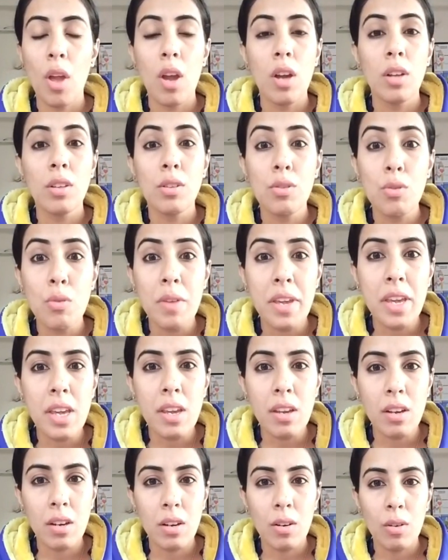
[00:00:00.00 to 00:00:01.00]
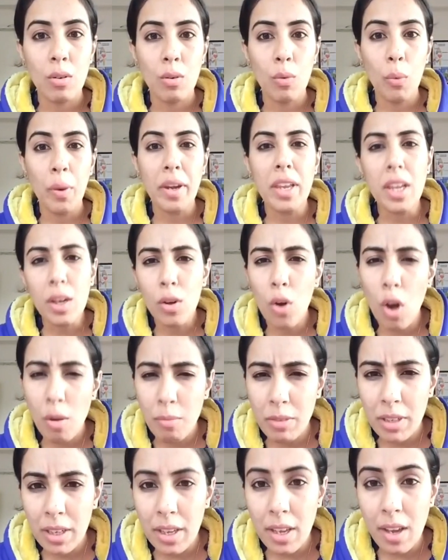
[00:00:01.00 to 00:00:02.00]
three very
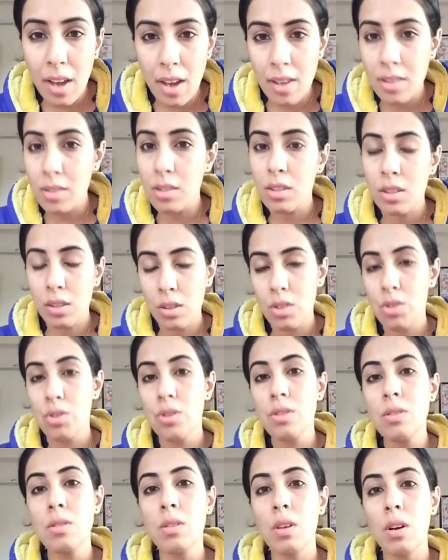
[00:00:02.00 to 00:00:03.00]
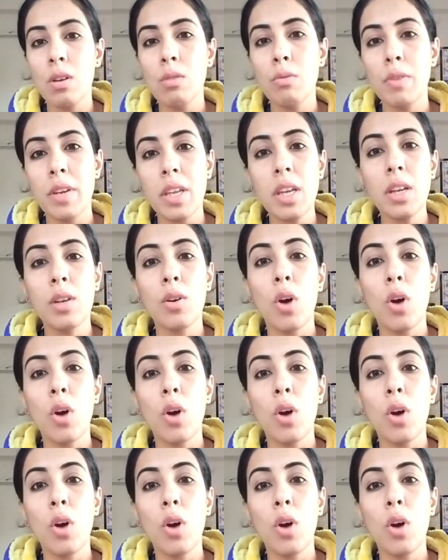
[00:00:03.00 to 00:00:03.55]
commonly asked questions or very